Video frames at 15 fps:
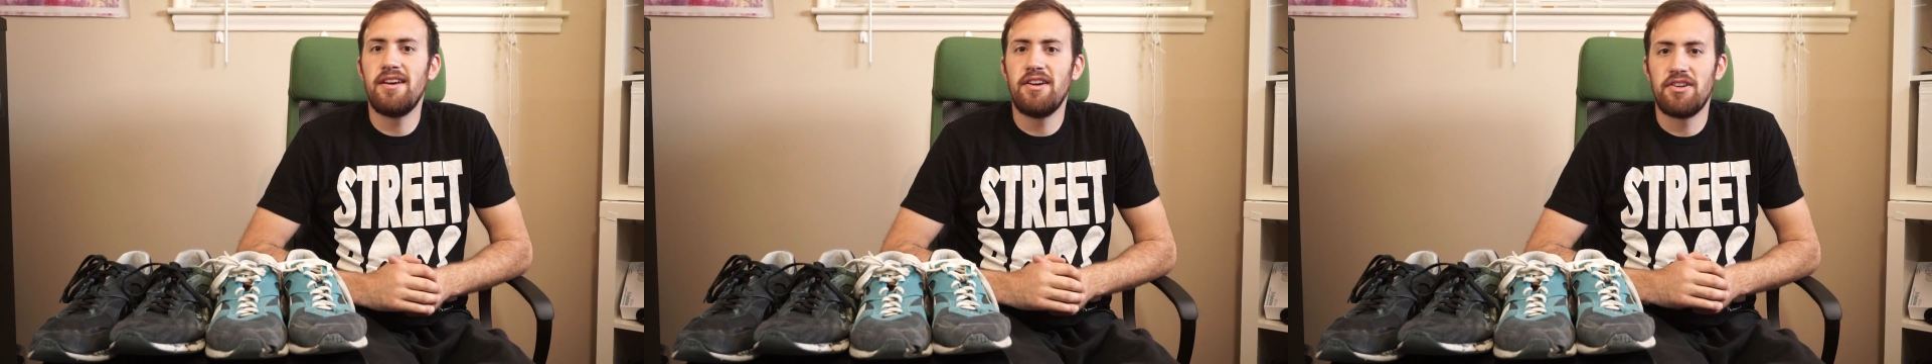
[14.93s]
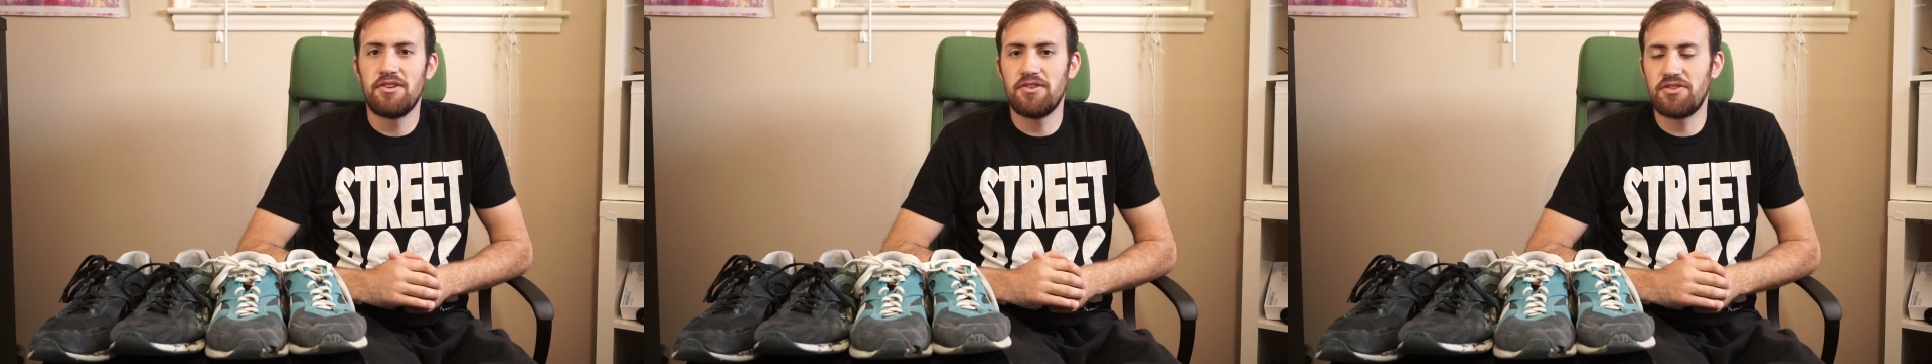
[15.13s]

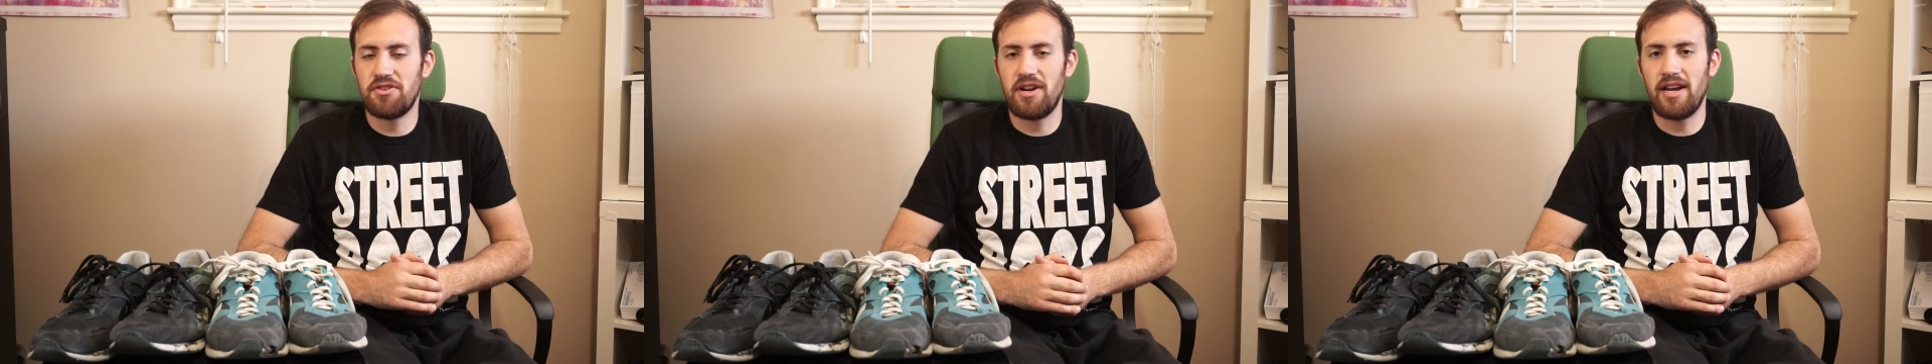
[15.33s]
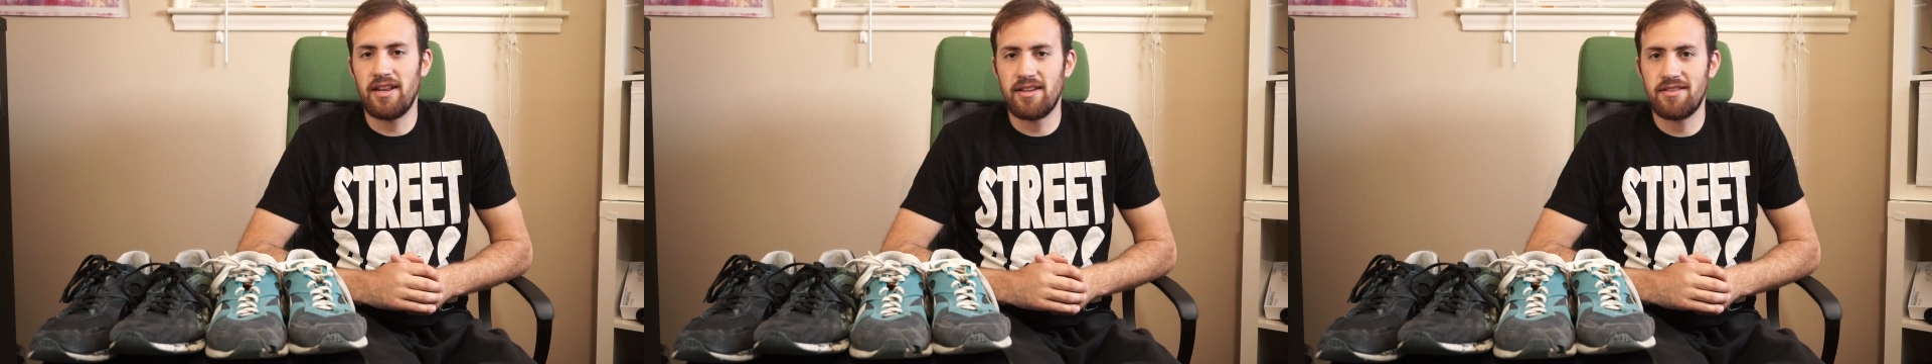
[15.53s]
your
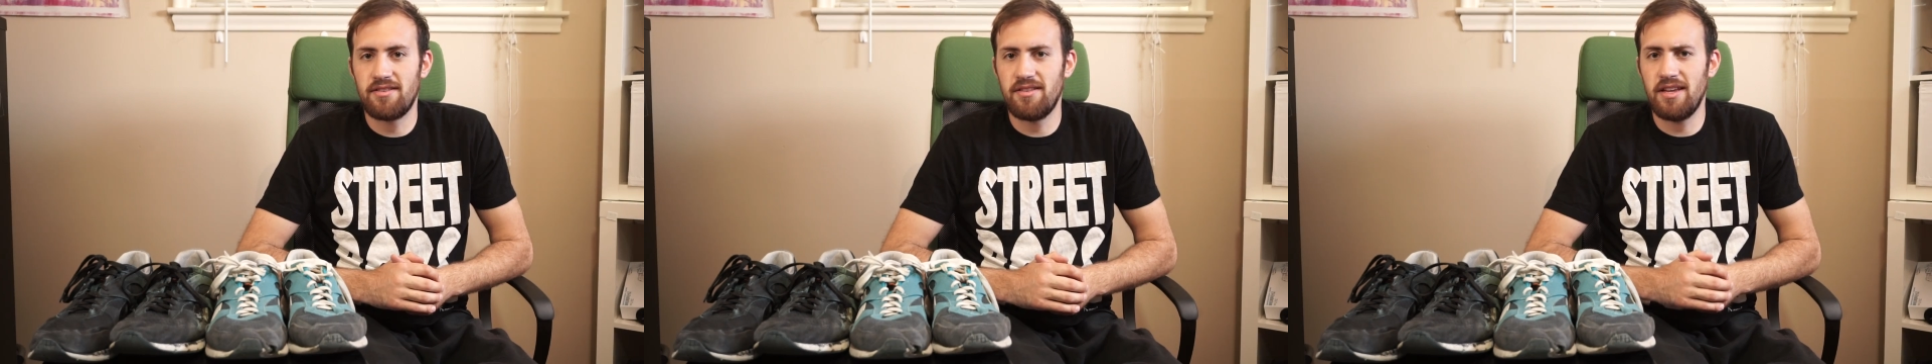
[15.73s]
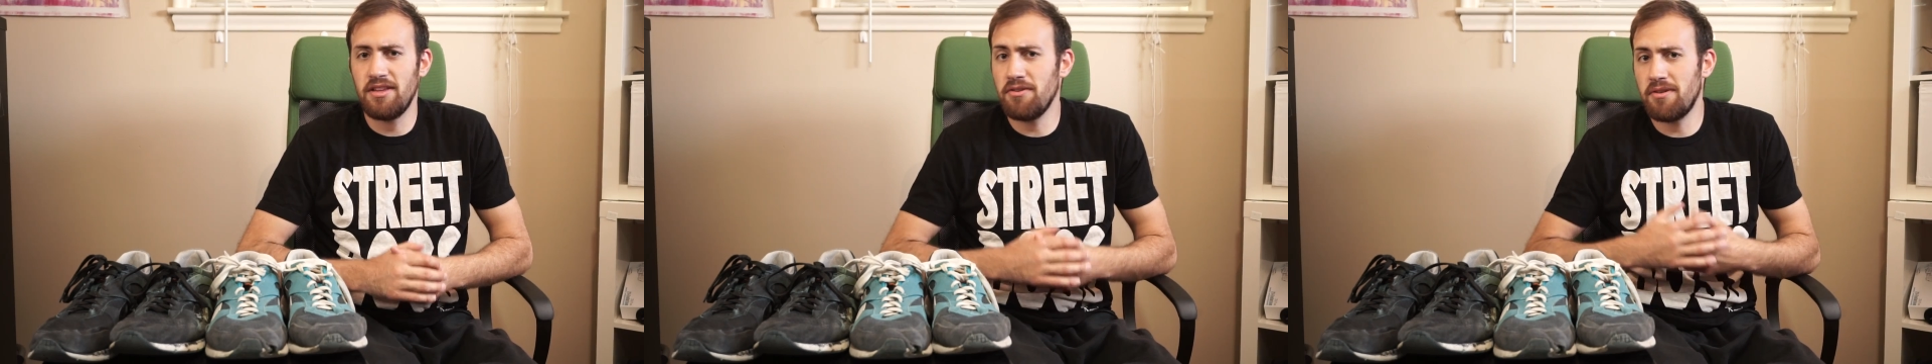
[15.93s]
training so
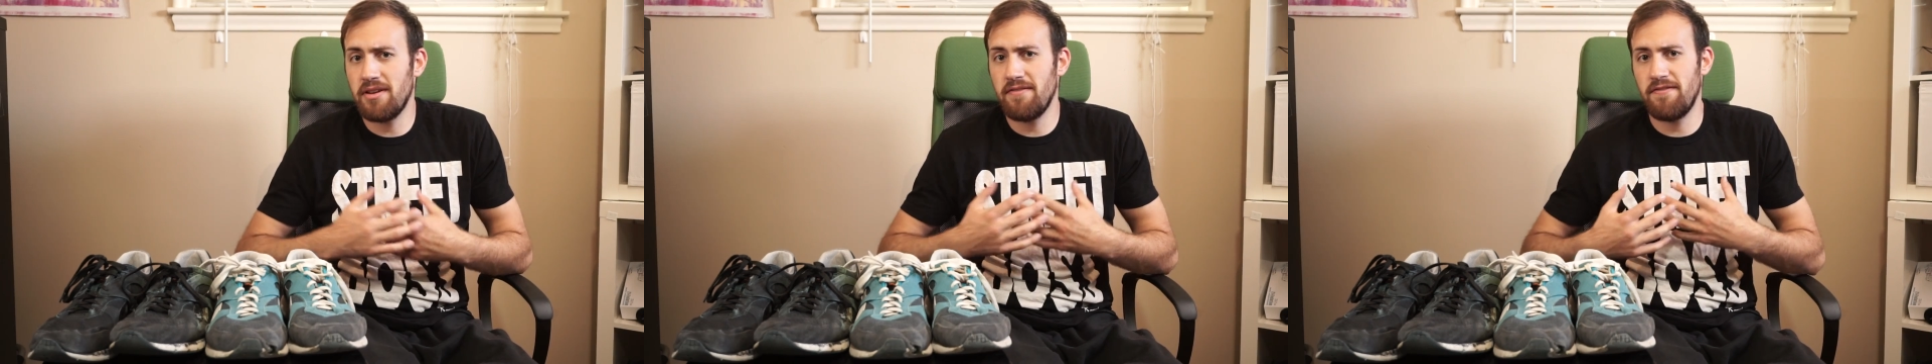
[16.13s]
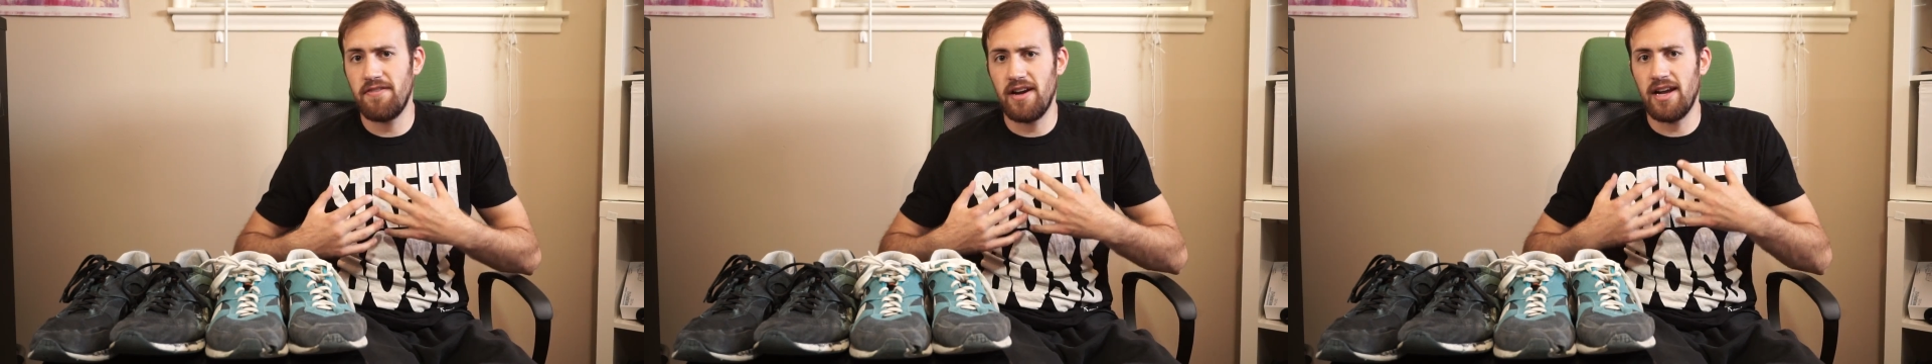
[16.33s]
that you
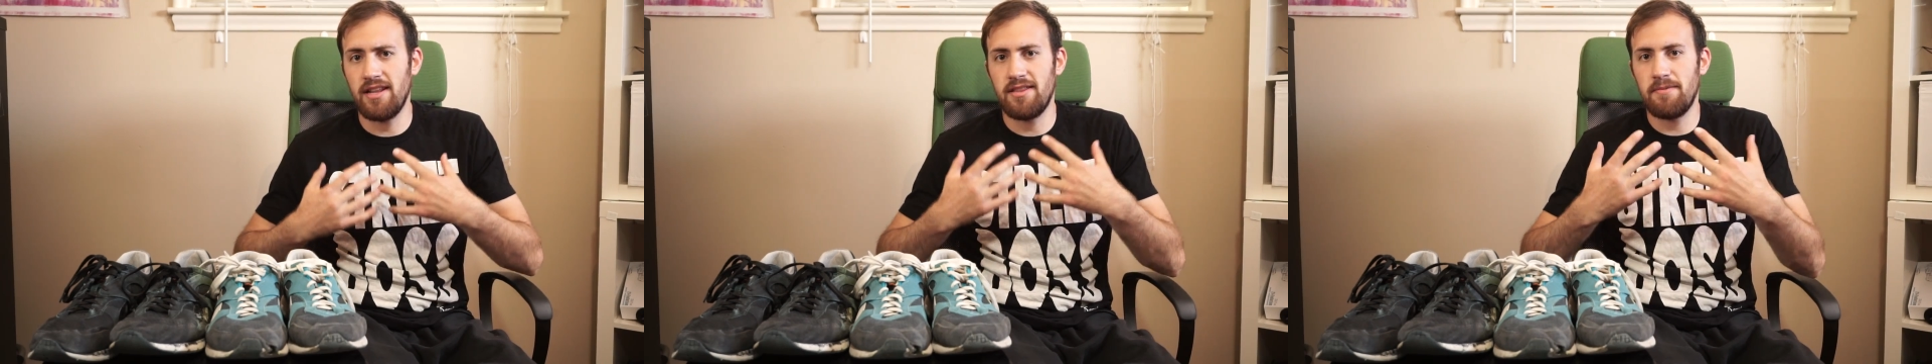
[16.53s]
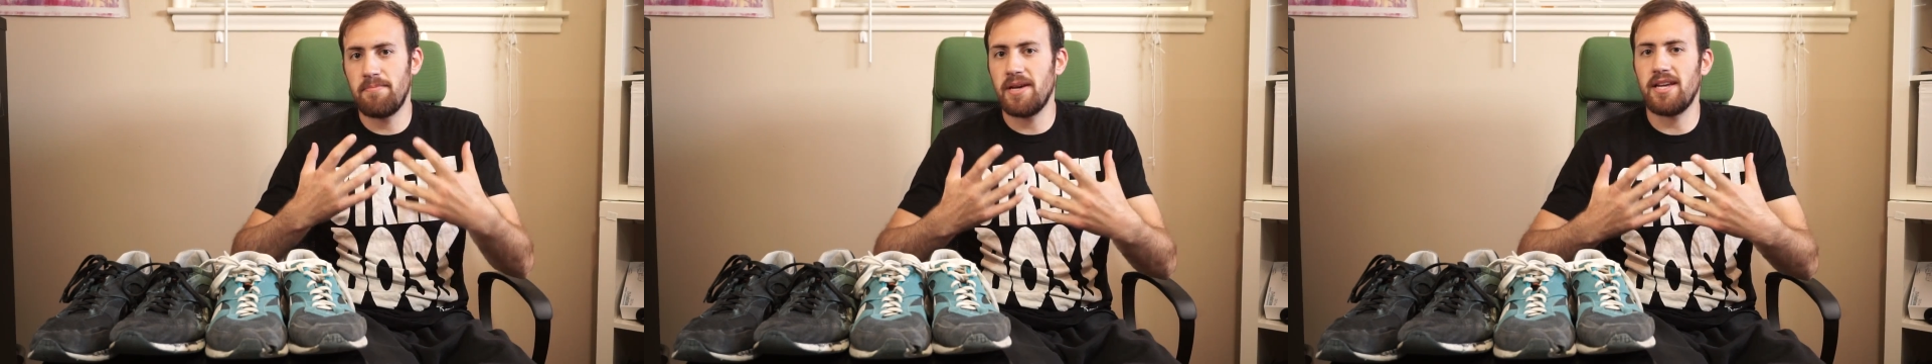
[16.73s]
can find
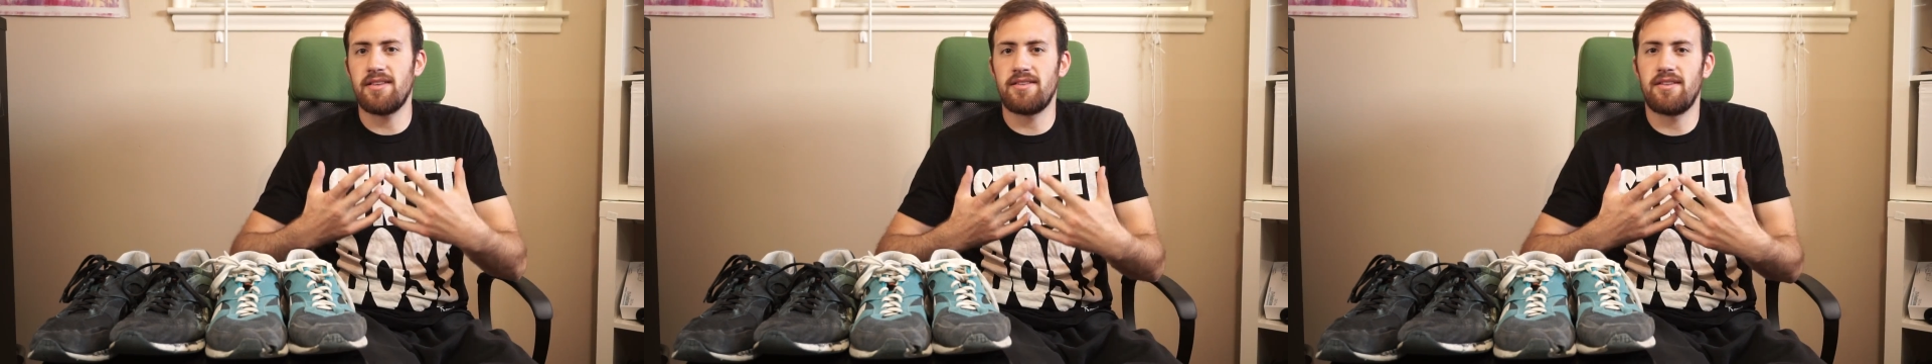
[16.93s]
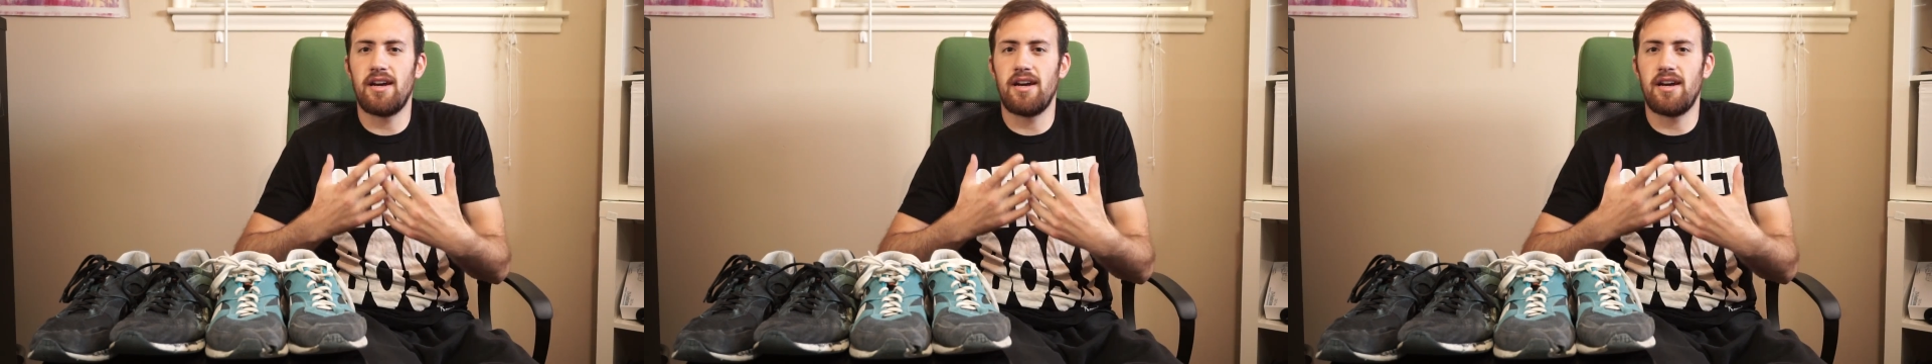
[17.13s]
the best